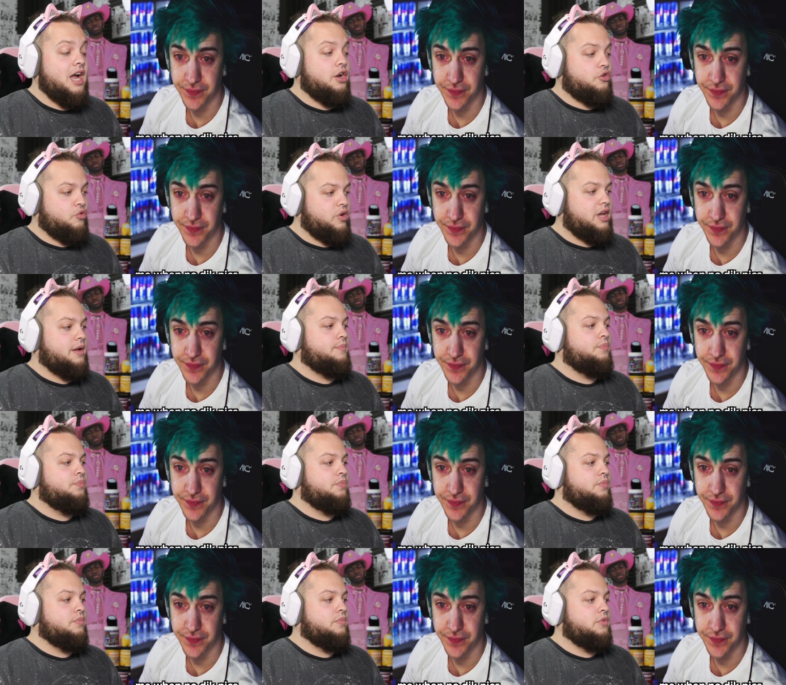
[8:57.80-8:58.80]
Speaker 1: agree.
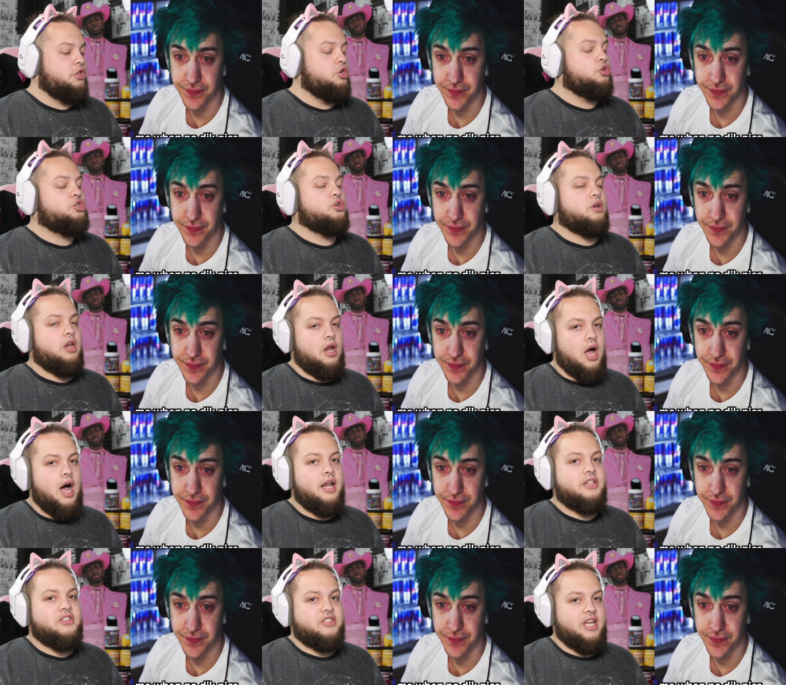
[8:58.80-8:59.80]
You should
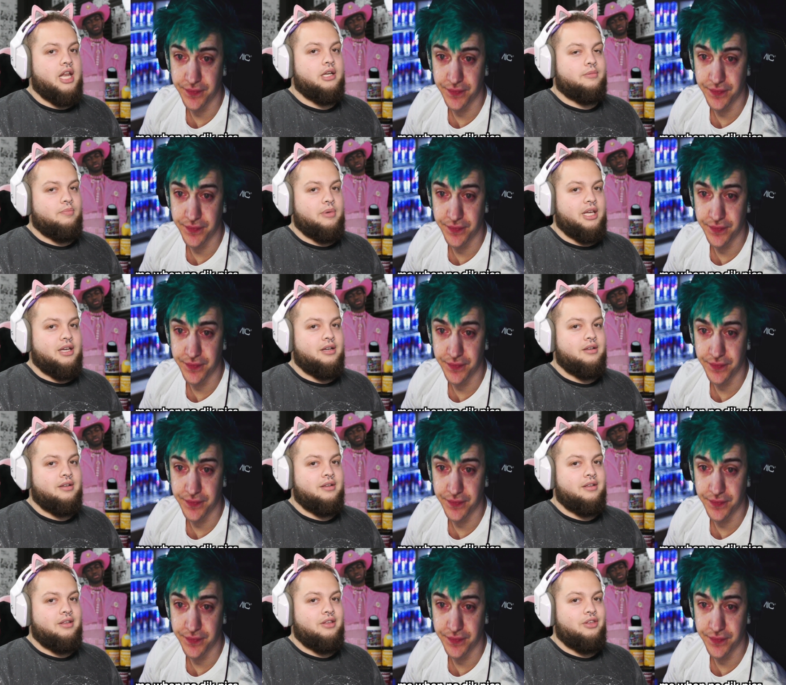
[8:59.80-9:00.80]
not send me
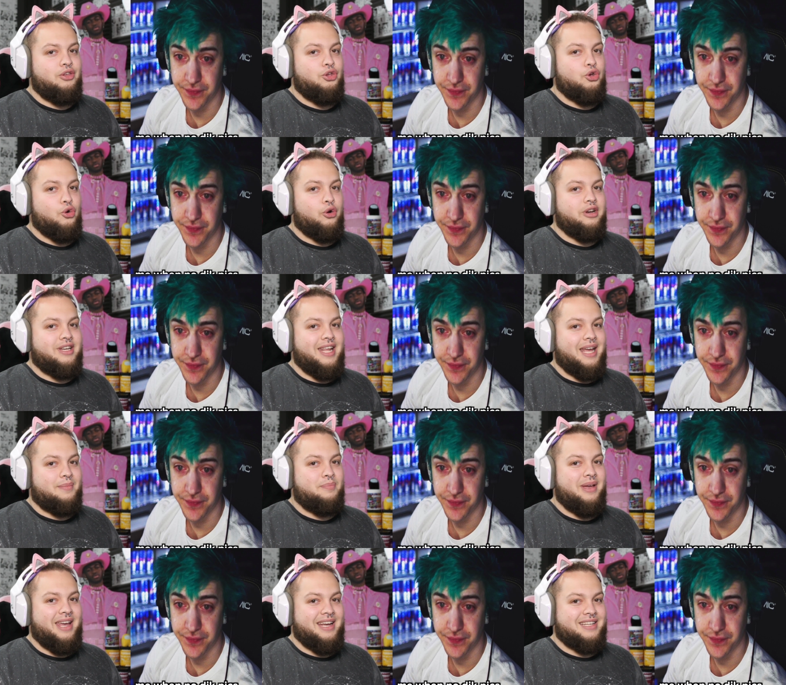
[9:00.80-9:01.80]
your
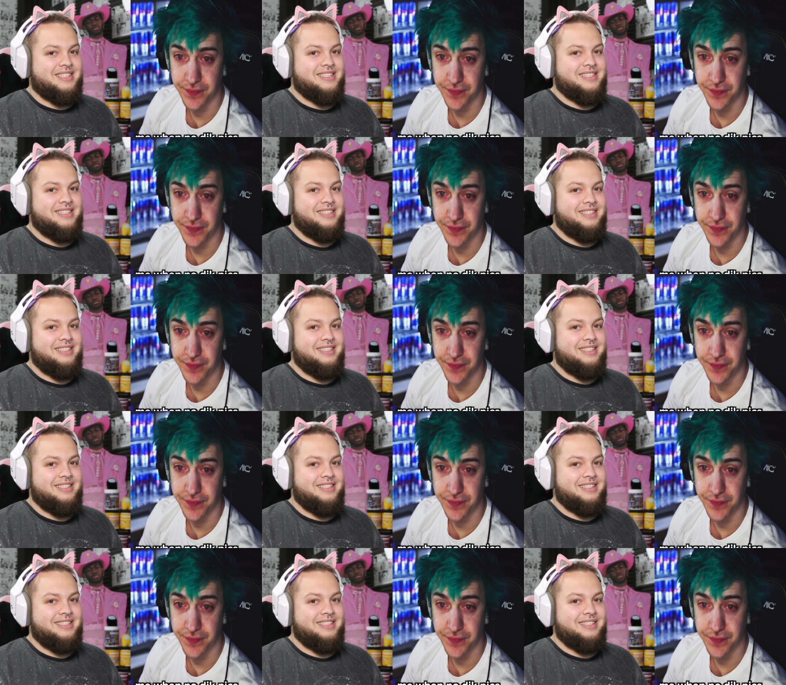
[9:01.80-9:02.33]
dick pics.